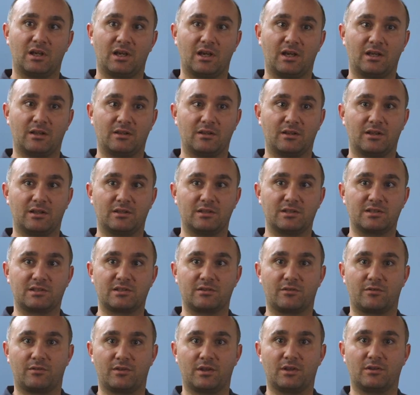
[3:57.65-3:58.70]
And it's
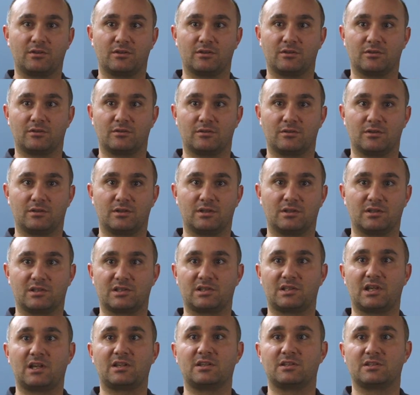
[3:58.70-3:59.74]
a thing that in a
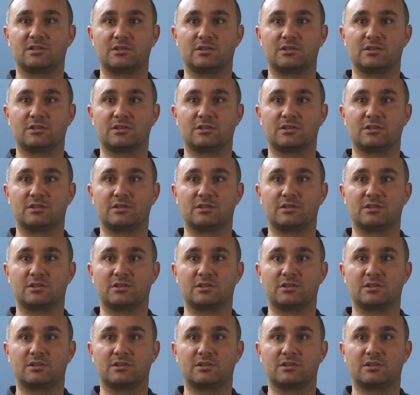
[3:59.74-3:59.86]
static